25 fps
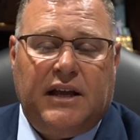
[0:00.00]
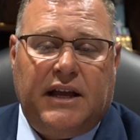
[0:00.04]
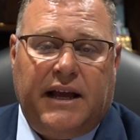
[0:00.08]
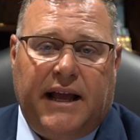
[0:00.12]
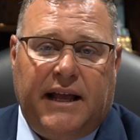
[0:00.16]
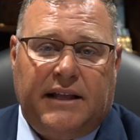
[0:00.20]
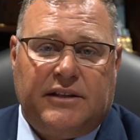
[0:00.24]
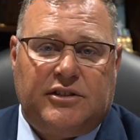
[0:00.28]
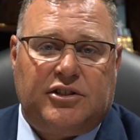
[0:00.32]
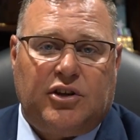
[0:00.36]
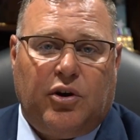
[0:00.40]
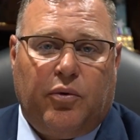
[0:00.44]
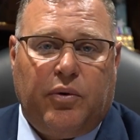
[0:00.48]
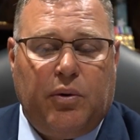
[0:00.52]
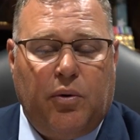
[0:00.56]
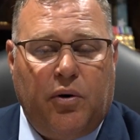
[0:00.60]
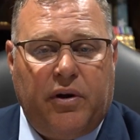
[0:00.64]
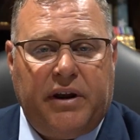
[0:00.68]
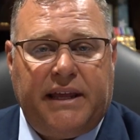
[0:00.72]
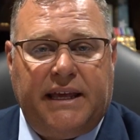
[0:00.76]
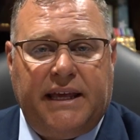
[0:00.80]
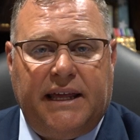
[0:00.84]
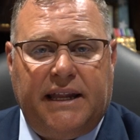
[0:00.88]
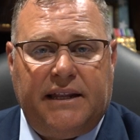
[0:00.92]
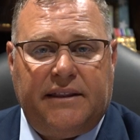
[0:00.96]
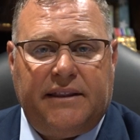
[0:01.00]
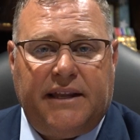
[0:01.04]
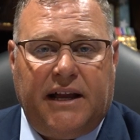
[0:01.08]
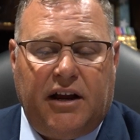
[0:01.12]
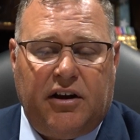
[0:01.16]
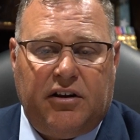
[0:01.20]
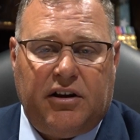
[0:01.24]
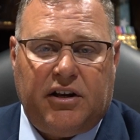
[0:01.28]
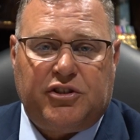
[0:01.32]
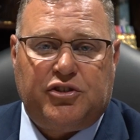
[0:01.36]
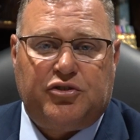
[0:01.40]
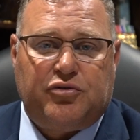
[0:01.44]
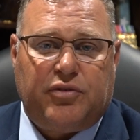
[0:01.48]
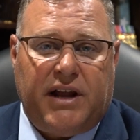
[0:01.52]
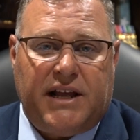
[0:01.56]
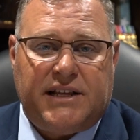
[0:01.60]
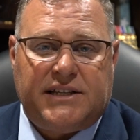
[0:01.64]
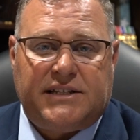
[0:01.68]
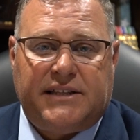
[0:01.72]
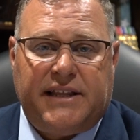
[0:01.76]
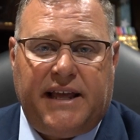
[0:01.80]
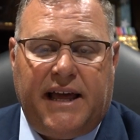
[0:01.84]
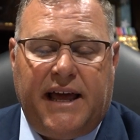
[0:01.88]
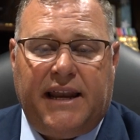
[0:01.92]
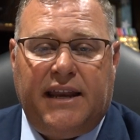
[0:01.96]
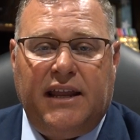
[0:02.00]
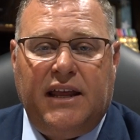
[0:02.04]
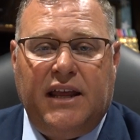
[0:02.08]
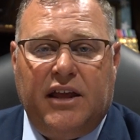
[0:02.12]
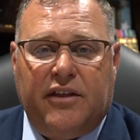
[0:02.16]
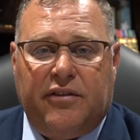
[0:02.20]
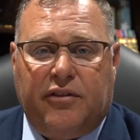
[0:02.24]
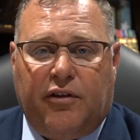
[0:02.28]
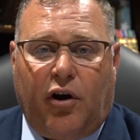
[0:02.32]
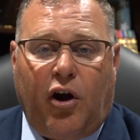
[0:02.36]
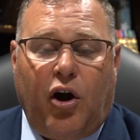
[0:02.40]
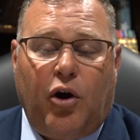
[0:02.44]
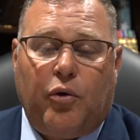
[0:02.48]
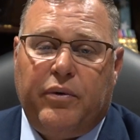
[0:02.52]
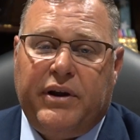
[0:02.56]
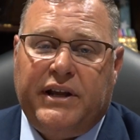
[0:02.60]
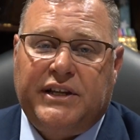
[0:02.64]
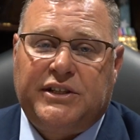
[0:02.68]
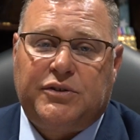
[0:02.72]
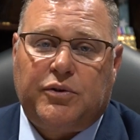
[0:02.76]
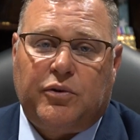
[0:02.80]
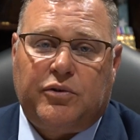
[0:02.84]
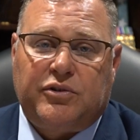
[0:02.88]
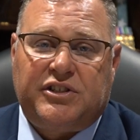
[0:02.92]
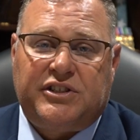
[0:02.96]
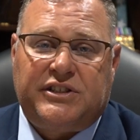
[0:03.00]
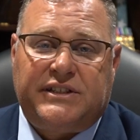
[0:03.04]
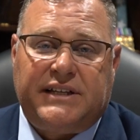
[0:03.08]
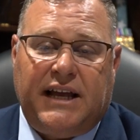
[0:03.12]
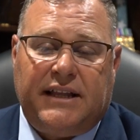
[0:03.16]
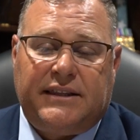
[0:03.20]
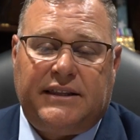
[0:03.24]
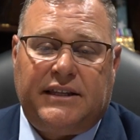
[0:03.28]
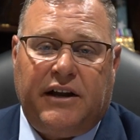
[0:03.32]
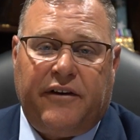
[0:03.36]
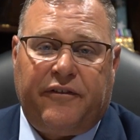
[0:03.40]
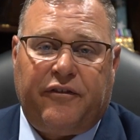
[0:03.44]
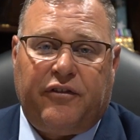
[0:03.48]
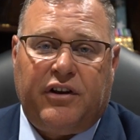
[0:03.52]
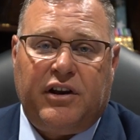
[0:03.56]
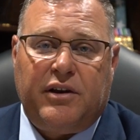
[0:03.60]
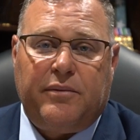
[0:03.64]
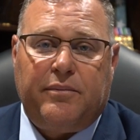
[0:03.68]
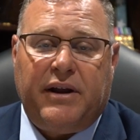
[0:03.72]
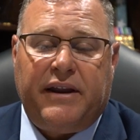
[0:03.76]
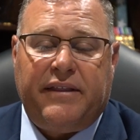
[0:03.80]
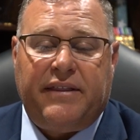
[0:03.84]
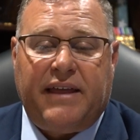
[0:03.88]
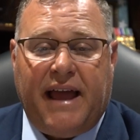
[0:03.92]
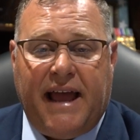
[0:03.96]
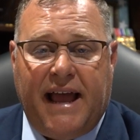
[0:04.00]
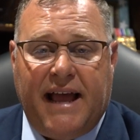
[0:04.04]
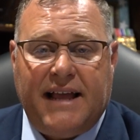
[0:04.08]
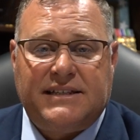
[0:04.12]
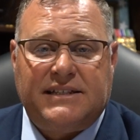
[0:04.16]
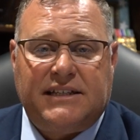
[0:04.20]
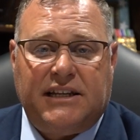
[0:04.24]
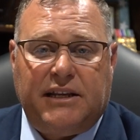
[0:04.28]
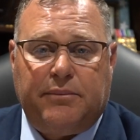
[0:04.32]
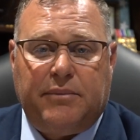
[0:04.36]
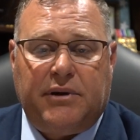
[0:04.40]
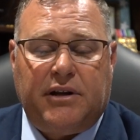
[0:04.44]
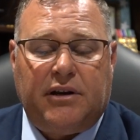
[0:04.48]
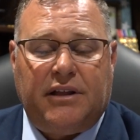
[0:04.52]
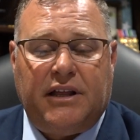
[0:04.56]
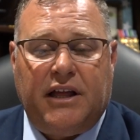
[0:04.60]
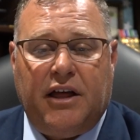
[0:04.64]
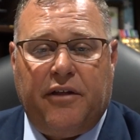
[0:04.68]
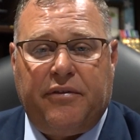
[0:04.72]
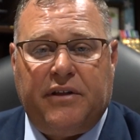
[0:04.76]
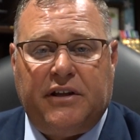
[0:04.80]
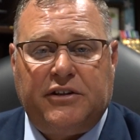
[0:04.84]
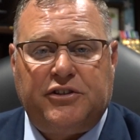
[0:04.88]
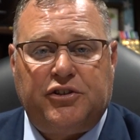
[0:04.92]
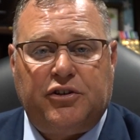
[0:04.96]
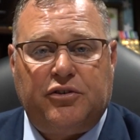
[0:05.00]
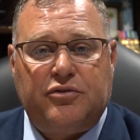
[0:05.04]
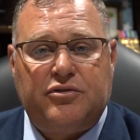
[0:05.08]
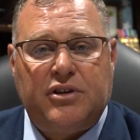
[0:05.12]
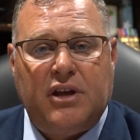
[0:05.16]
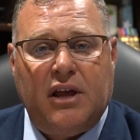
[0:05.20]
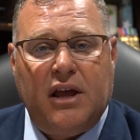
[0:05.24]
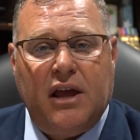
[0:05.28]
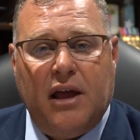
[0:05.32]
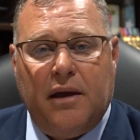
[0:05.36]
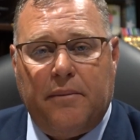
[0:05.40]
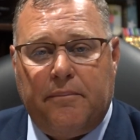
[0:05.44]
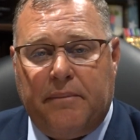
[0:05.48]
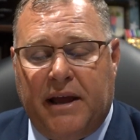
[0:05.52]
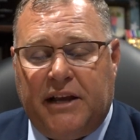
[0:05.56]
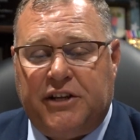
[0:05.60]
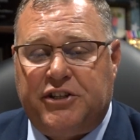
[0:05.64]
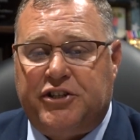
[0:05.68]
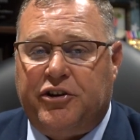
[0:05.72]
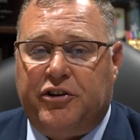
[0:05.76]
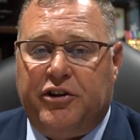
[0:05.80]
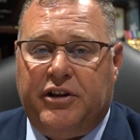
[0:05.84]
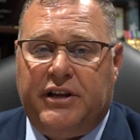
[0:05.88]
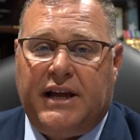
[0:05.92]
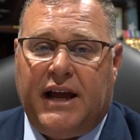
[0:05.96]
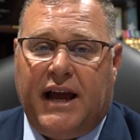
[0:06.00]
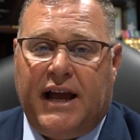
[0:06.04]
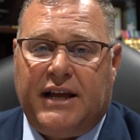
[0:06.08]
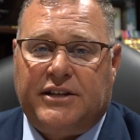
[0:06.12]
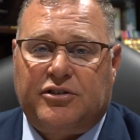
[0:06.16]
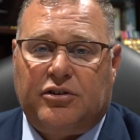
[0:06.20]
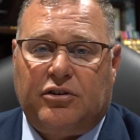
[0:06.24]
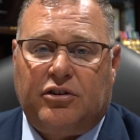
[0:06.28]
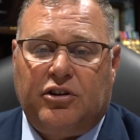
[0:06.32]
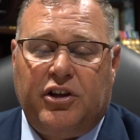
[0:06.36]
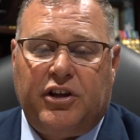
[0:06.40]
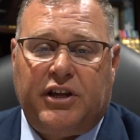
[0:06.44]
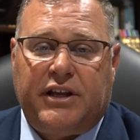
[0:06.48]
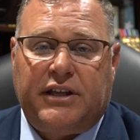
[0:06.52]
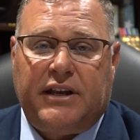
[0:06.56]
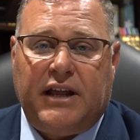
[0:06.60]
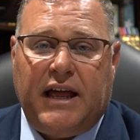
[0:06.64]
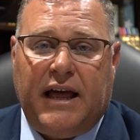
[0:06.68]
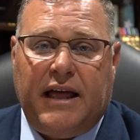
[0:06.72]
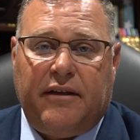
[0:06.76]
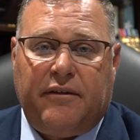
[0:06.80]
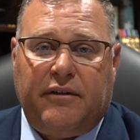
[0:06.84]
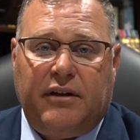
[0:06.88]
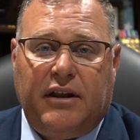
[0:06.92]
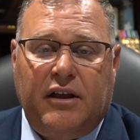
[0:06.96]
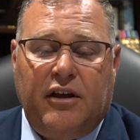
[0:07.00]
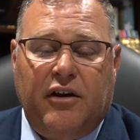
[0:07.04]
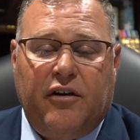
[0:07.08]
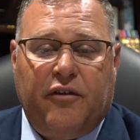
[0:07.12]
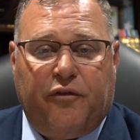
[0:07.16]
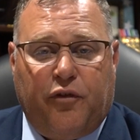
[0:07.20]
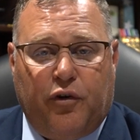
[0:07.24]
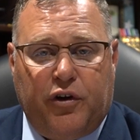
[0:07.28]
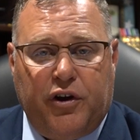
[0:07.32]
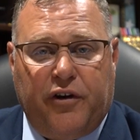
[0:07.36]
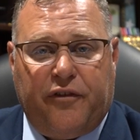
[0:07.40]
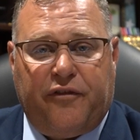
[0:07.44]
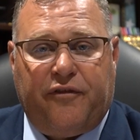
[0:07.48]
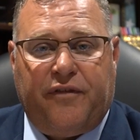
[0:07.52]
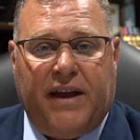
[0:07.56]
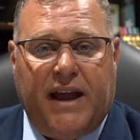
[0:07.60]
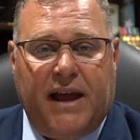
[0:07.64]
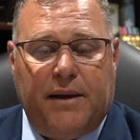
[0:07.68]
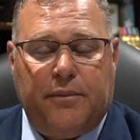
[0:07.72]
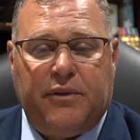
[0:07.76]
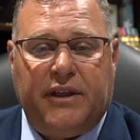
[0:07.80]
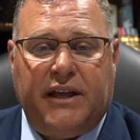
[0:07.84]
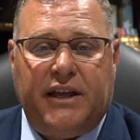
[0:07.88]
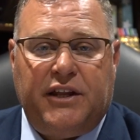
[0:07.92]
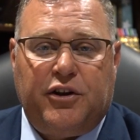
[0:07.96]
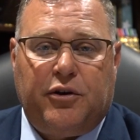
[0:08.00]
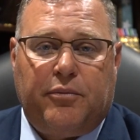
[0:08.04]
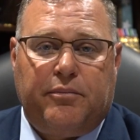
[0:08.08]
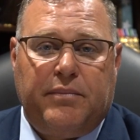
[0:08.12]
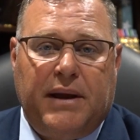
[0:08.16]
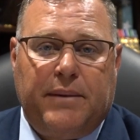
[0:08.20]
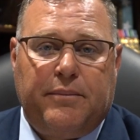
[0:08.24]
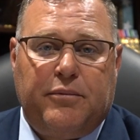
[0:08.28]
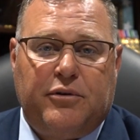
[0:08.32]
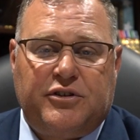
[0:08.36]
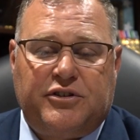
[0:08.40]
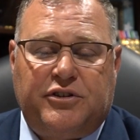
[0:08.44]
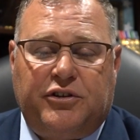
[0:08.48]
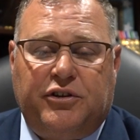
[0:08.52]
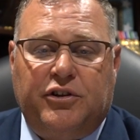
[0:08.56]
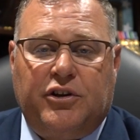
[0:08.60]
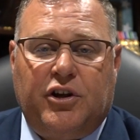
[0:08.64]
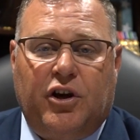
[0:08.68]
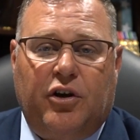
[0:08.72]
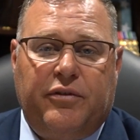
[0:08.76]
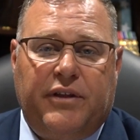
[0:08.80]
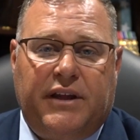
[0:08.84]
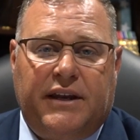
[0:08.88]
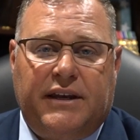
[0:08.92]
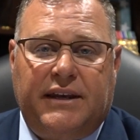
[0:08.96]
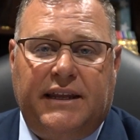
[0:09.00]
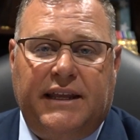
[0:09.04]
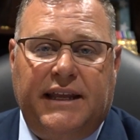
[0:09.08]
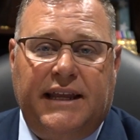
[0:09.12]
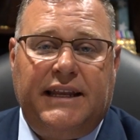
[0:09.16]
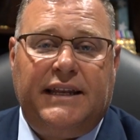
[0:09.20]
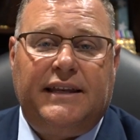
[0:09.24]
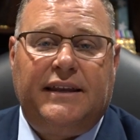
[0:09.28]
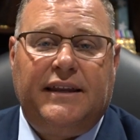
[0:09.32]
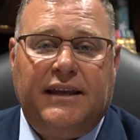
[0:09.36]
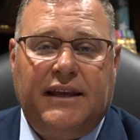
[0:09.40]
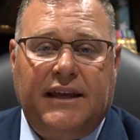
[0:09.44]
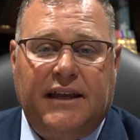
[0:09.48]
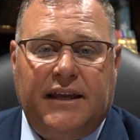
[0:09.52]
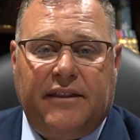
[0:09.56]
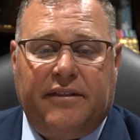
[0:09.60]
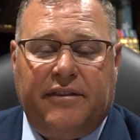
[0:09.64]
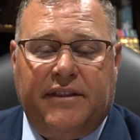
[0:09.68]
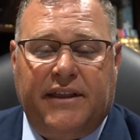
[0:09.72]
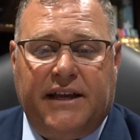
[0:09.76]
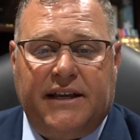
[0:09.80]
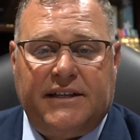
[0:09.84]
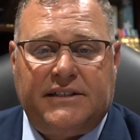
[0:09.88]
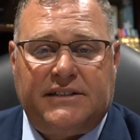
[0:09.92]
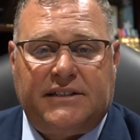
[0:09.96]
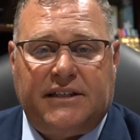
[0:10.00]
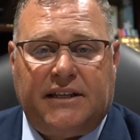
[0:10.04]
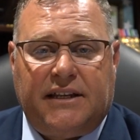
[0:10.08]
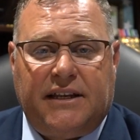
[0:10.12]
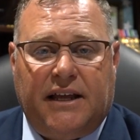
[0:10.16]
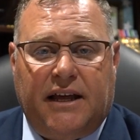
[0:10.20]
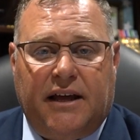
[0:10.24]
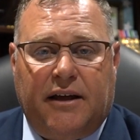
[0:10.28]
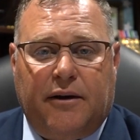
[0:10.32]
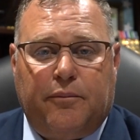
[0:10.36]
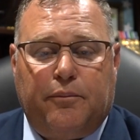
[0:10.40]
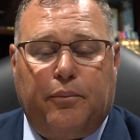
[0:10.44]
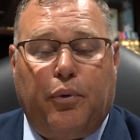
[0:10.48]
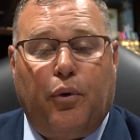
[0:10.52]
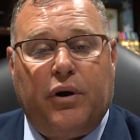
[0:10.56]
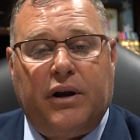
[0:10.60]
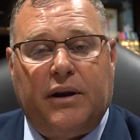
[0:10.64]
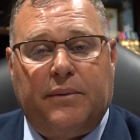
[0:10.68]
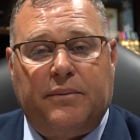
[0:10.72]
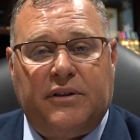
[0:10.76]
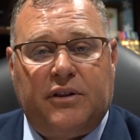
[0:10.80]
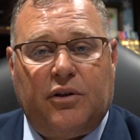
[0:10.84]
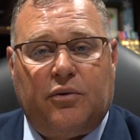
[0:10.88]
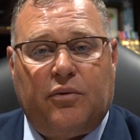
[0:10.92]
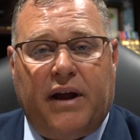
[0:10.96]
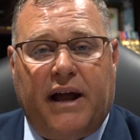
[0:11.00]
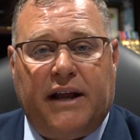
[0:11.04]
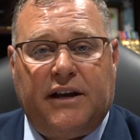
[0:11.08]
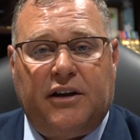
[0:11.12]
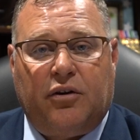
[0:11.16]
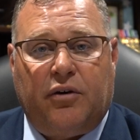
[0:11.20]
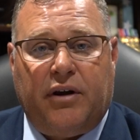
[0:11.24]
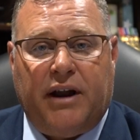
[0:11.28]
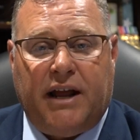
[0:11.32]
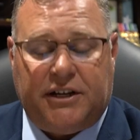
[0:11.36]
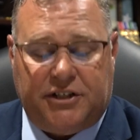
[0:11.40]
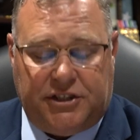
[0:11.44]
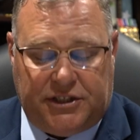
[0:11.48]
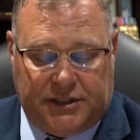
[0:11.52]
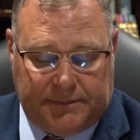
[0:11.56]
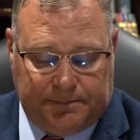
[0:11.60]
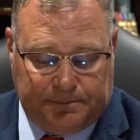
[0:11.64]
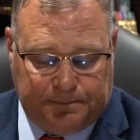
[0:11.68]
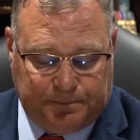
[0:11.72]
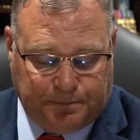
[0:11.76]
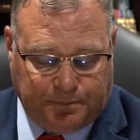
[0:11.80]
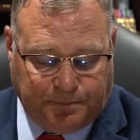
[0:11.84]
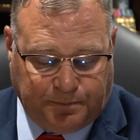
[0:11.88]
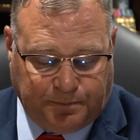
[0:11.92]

And so we want to get in there and address that. There are resources out there for anybody that has any mental health issues. Make sure you guys are looking out for your family and your members that need this, and point them in the right direction.